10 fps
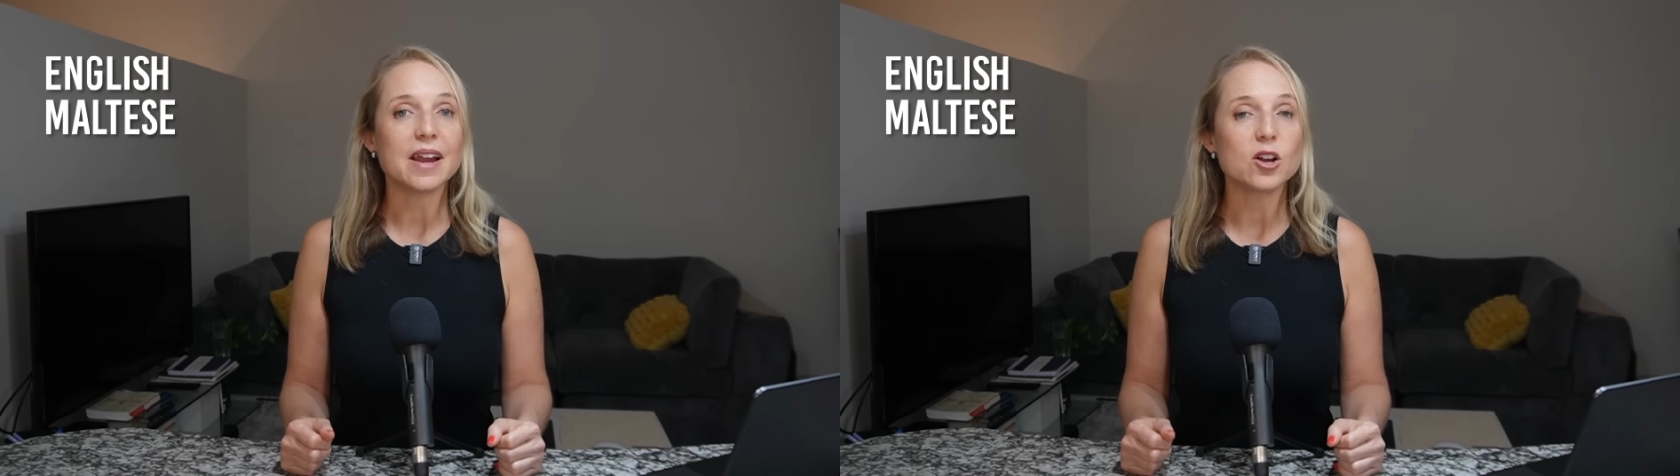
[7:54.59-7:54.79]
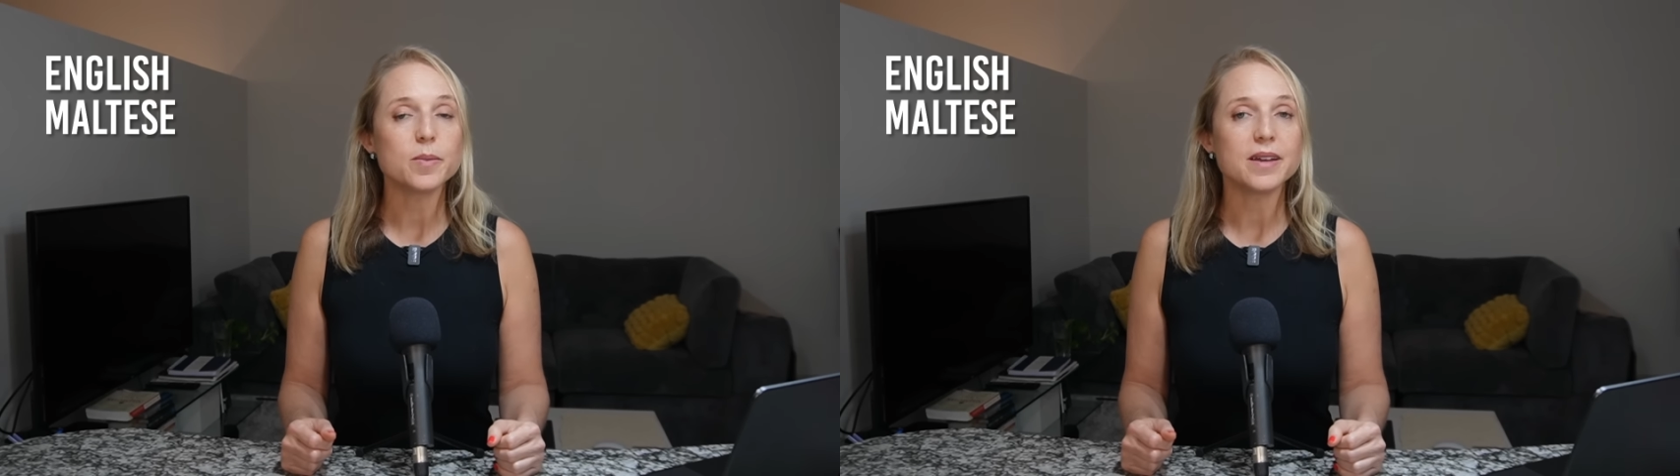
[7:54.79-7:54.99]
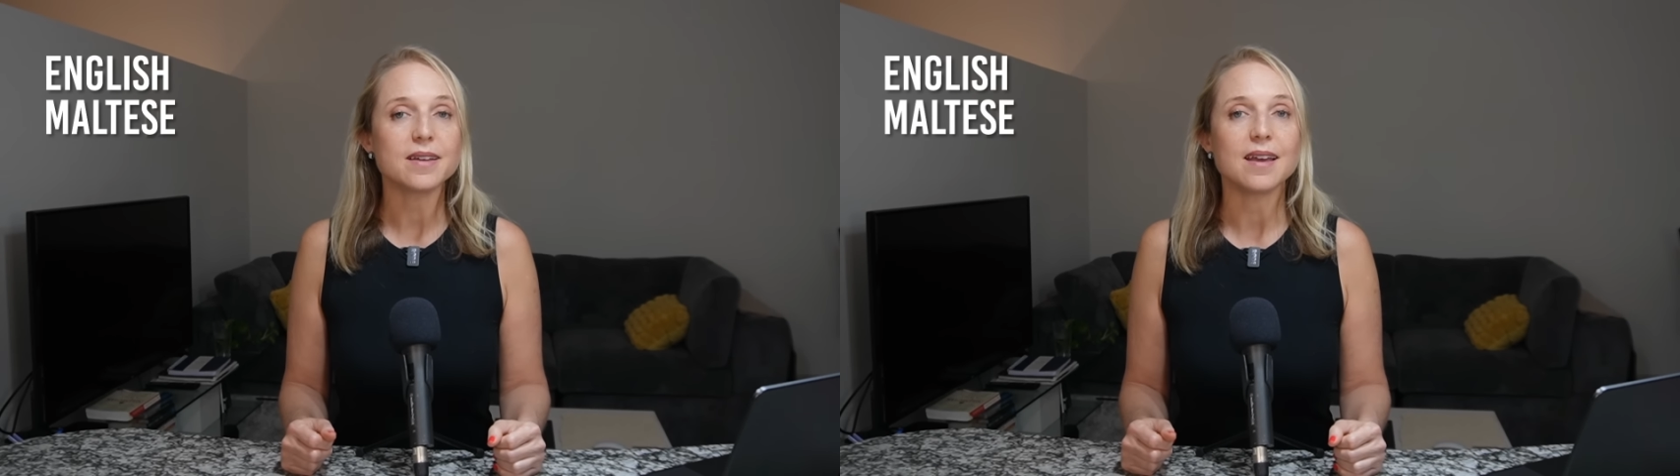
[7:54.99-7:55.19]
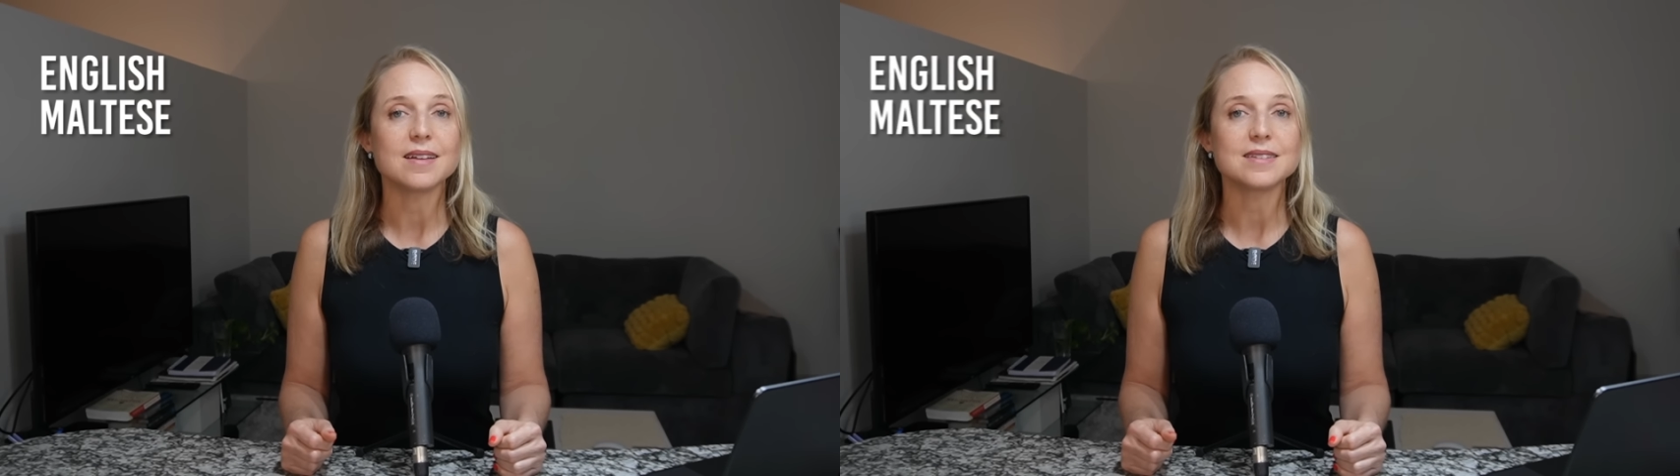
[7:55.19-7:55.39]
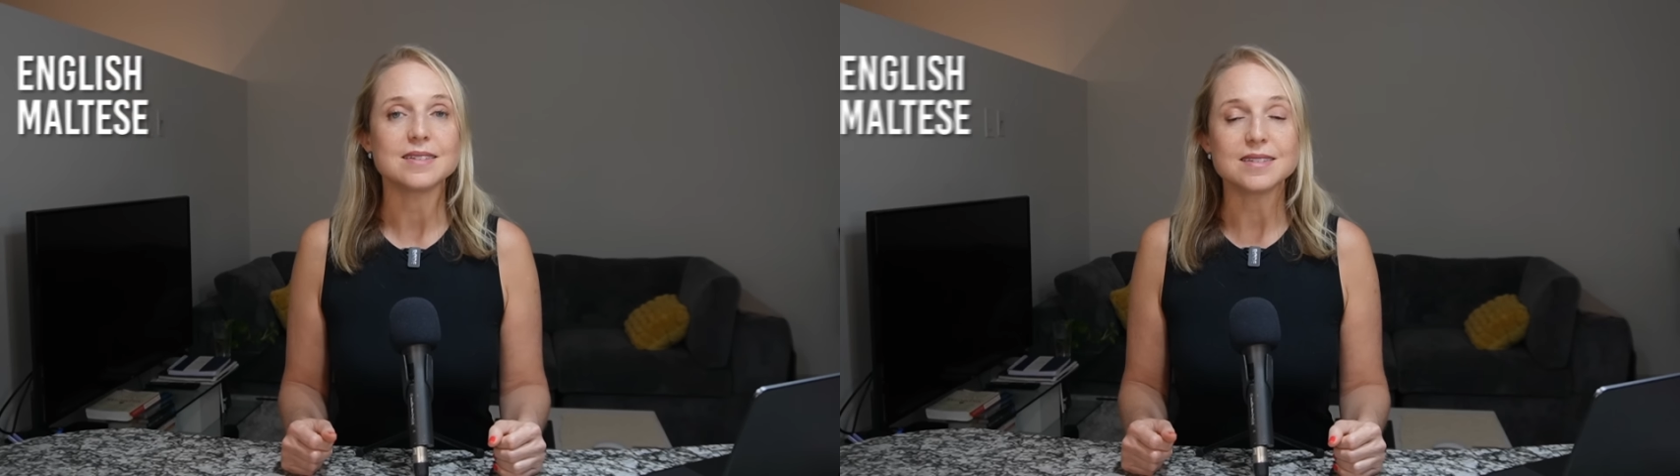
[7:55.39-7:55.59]
Arabic
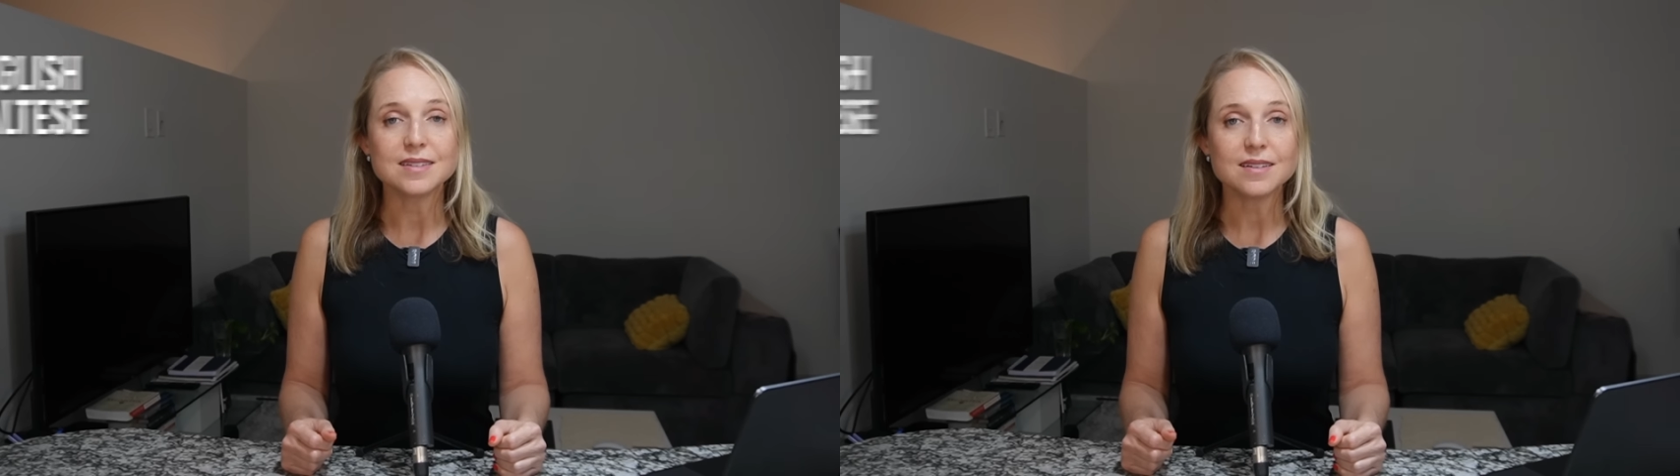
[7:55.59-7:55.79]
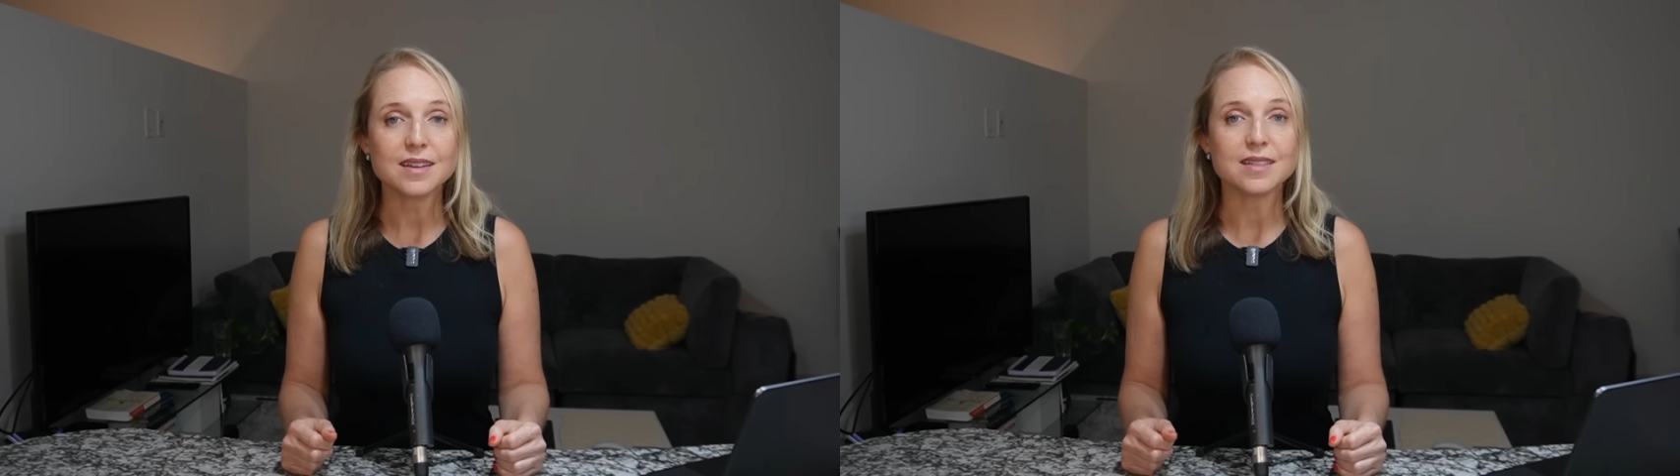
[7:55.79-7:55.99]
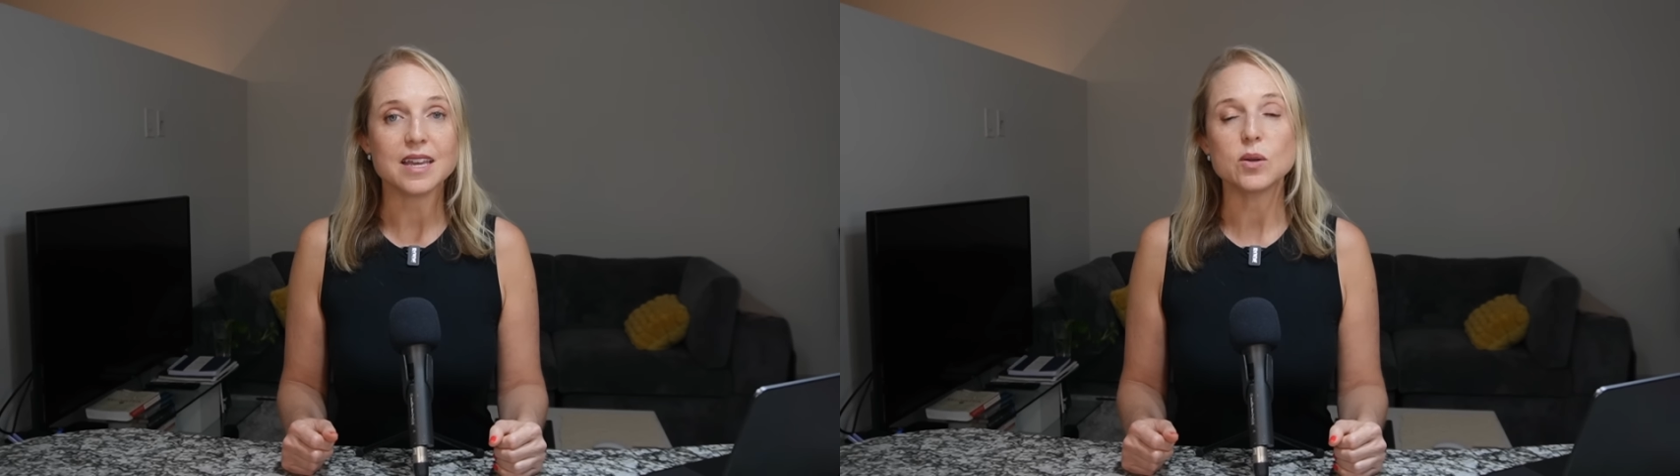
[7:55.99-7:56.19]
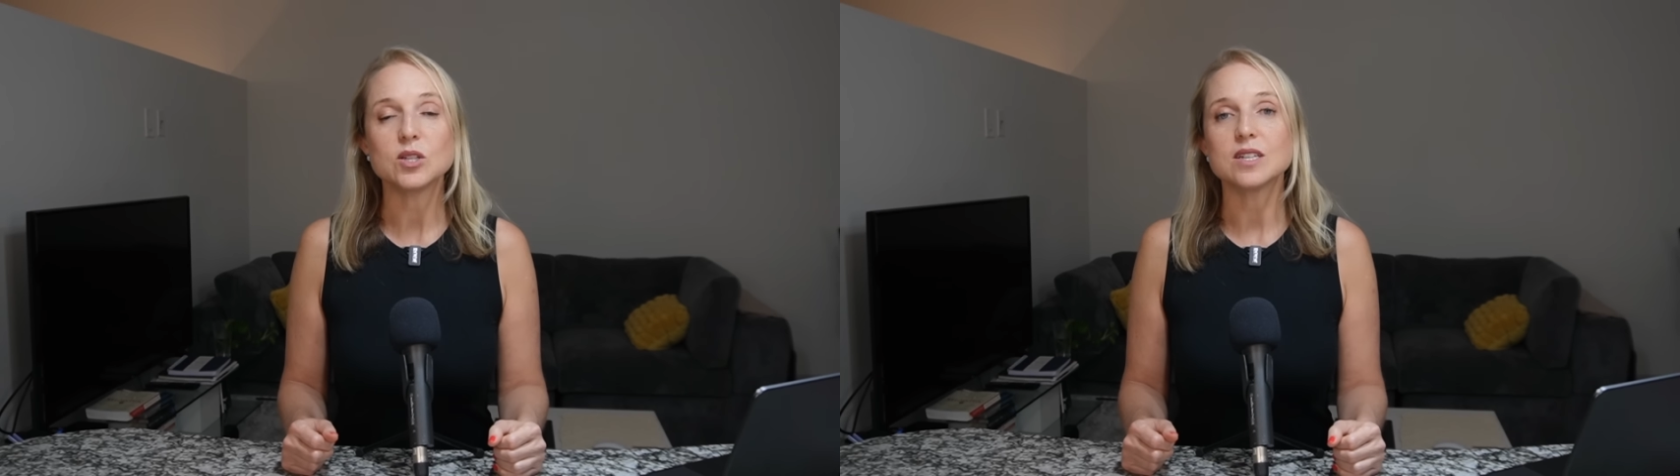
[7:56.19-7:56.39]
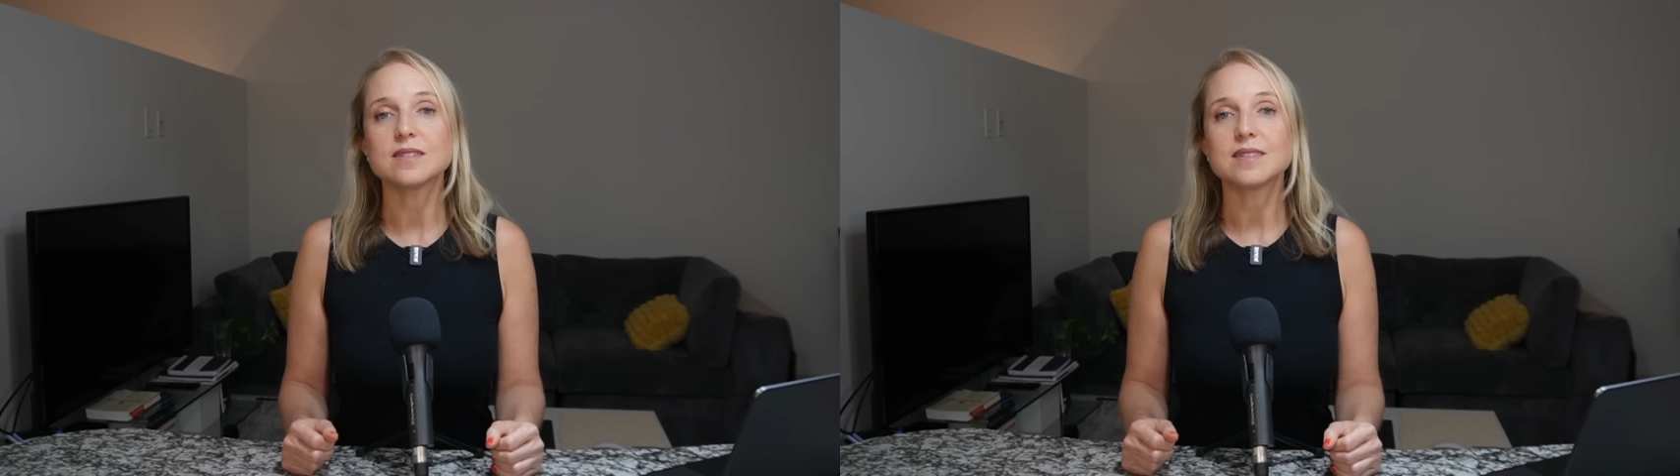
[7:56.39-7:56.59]
and Sicilian
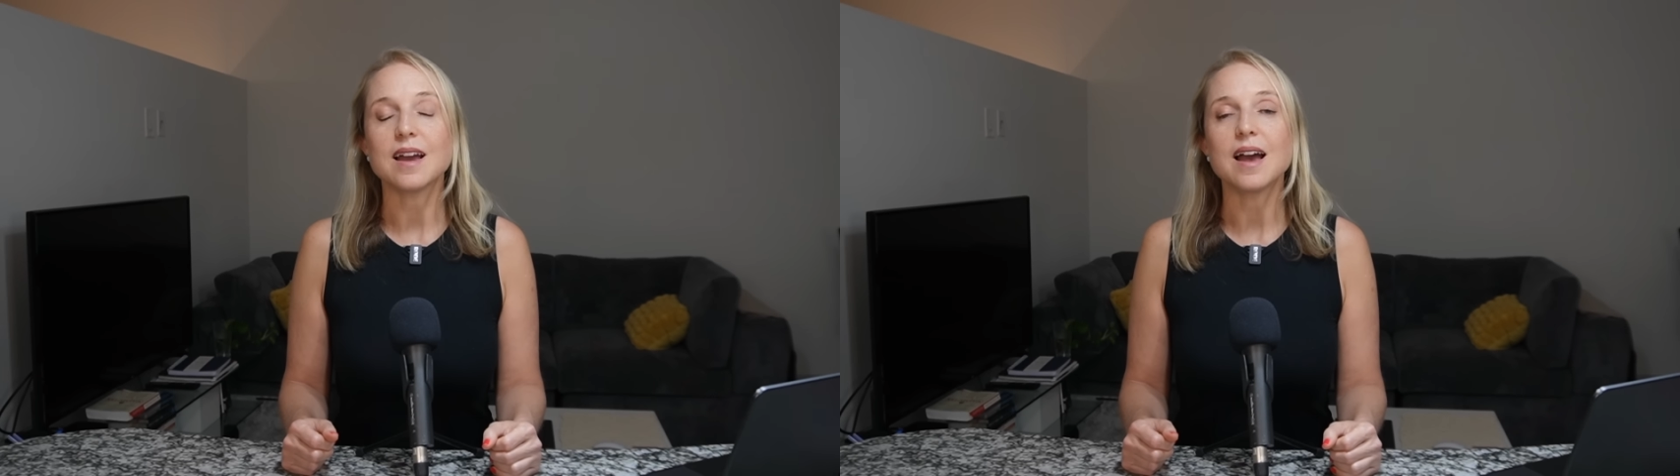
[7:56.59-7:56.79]
languages that